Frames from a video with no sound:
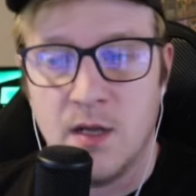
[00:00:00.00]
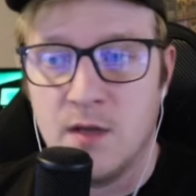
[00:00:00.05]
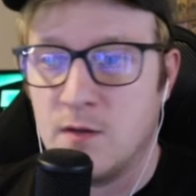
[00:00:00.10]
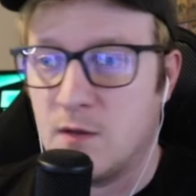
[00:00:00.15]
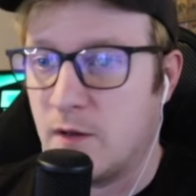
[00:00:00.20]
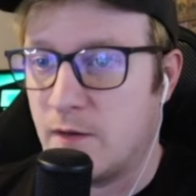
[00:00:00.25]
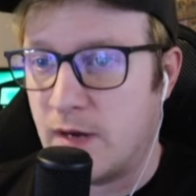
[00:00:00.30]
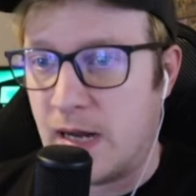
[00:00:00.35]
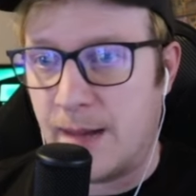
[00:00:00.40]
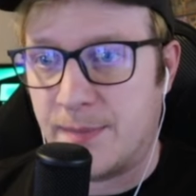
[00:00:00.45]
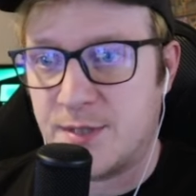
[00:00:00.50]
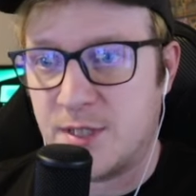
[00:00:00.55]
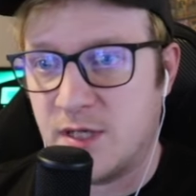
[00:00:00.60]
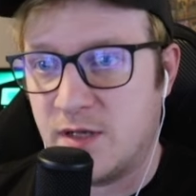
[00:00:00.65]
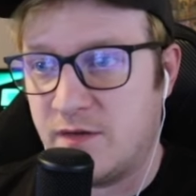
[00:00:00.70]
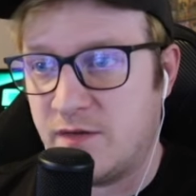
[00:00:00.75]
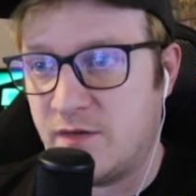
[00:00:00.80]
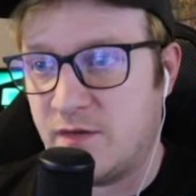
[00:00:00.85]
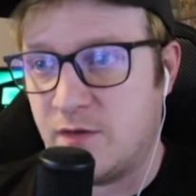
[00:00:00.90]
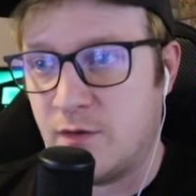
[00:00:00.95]
The other option
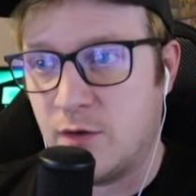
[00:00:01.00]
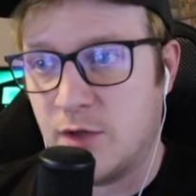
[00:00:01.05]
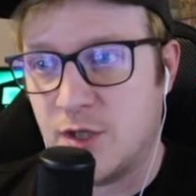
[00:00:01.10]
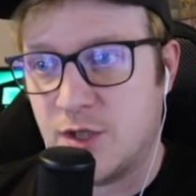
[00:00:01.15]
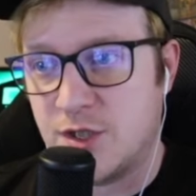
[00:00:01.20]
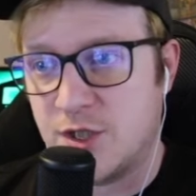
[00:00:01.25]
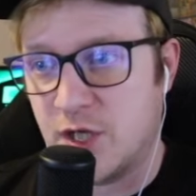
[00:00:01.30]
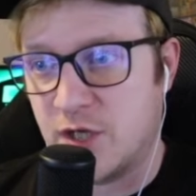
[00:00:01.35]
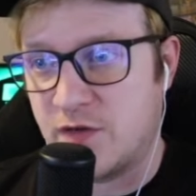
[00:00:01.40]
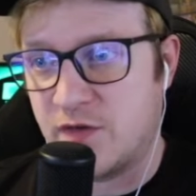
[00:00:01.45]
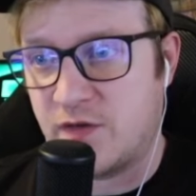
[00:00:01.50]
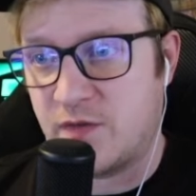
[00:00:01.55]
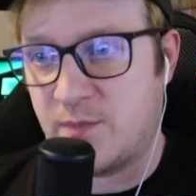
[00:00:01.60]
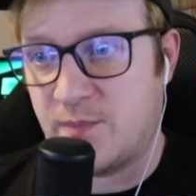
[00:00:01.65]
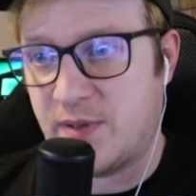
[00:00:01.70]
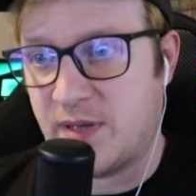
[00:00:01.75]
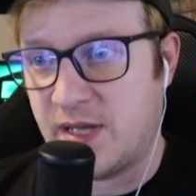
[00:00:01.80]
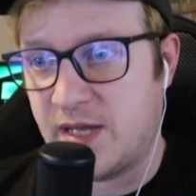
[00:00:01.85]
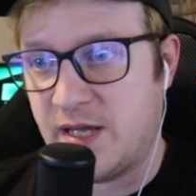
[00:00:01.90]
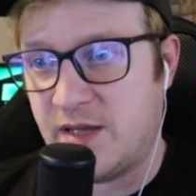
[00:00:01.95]
is, is you could just
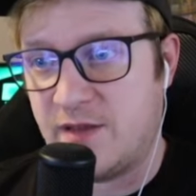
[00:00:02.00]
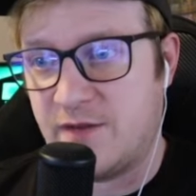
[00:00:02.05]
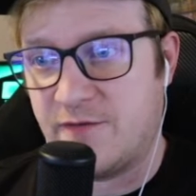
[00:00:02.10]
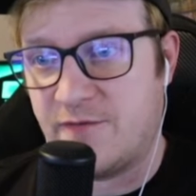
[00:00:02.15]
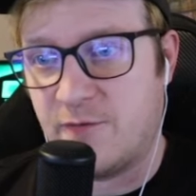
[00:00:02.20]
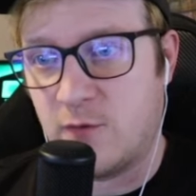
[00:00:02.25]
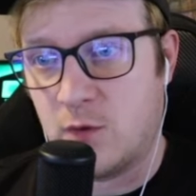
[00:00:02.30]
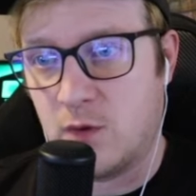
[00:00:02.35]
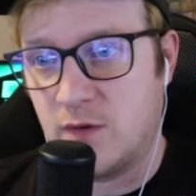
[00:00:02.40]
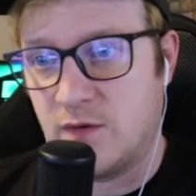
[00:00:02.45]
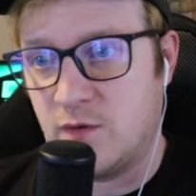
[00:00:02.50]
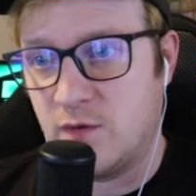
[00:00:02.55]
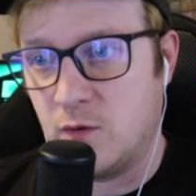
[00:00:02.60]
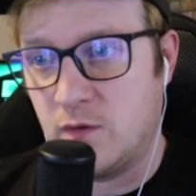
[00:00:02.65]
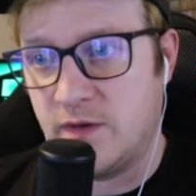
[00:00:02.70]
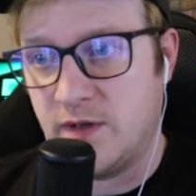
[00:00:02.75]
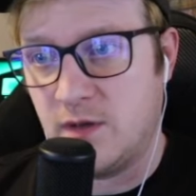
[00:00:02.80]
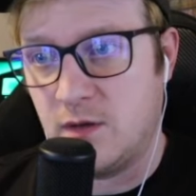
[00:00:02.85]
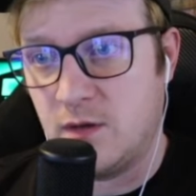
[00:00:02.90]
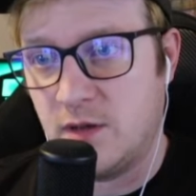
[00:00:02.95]
play the four Dual
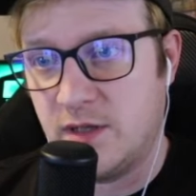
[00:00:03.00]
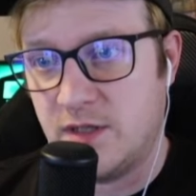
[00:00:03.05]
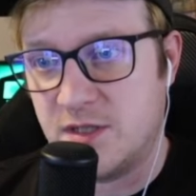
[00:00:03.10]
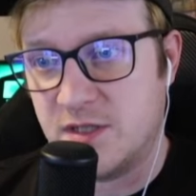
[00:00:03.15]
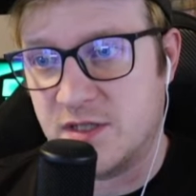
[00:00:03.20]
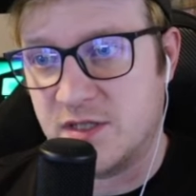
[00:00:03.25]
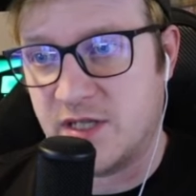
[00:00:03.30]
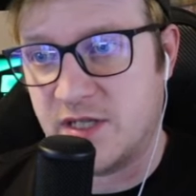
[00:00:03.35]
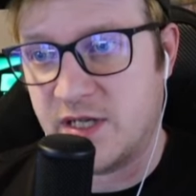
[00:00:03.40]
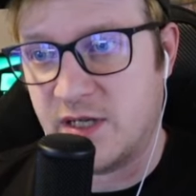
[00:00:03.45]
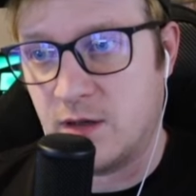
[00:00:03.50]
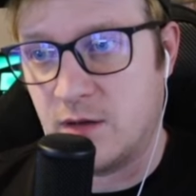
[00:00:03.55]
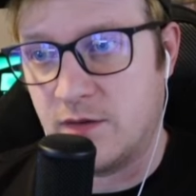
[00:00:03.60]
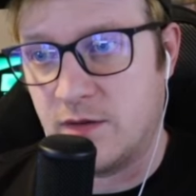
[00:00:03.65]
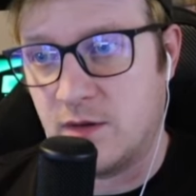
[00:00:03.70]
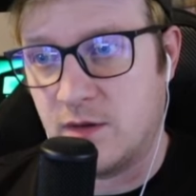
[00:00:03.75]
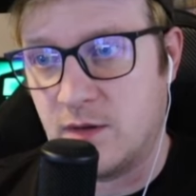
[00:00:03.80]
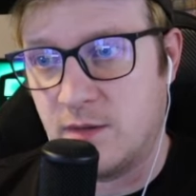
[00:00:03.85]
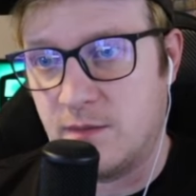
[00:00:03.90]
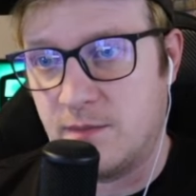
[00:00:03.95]
Needle and just kill
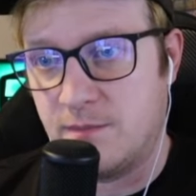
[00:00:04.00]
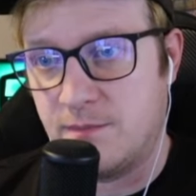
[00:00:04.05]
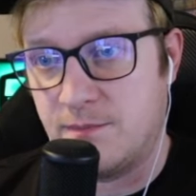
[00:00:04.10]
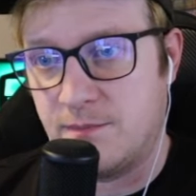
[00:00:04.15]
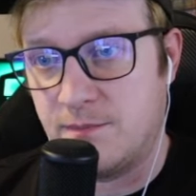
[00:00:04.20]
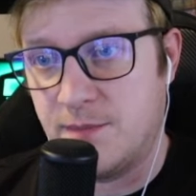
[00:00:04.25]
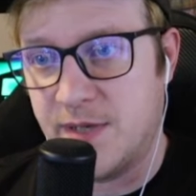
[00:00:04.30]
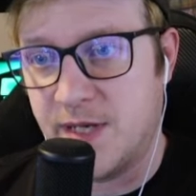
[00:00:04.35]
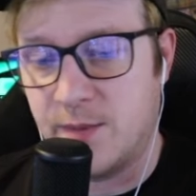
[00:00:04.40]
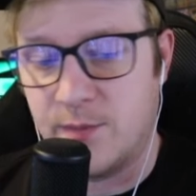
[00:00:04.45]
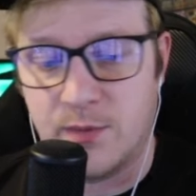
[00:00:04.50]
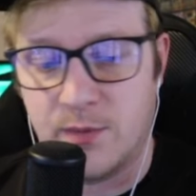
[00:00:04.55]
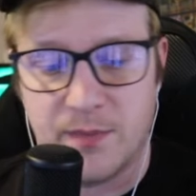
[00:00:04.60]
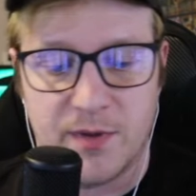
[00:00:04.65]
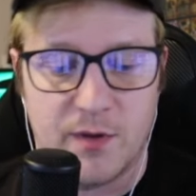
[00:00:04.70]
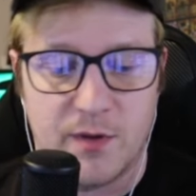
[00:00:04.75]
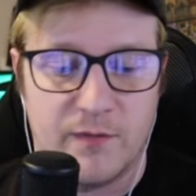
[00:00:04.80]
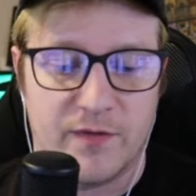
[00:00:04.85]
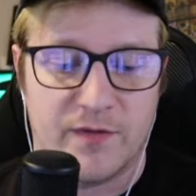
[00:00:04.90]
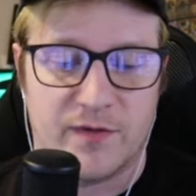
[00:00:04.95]
the Nimble
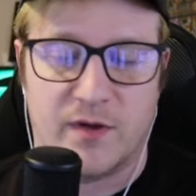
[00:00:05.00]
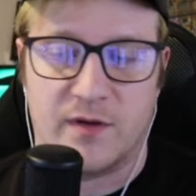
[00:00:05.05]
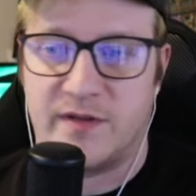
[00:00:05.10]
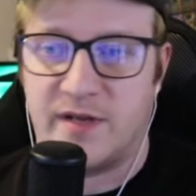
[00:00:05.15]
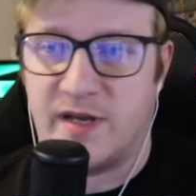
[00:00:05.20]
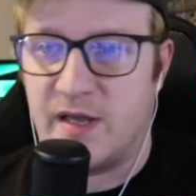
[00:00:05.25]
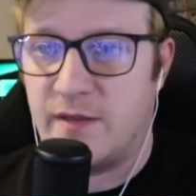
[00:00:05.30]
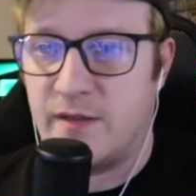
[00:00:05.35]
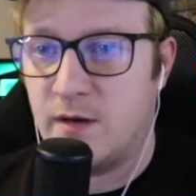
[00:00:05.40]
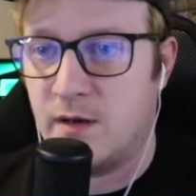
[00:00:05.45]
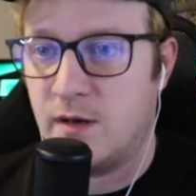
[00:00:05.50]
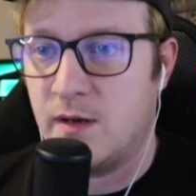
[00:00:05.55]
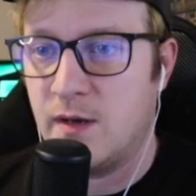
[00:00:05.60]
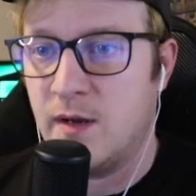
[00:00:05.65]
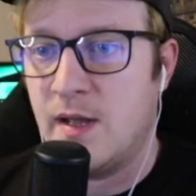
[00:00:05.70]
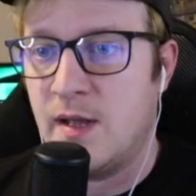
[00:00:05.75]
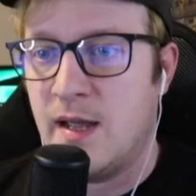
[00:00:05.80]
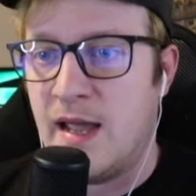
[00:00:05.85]
Maneuvers altogether. Nope.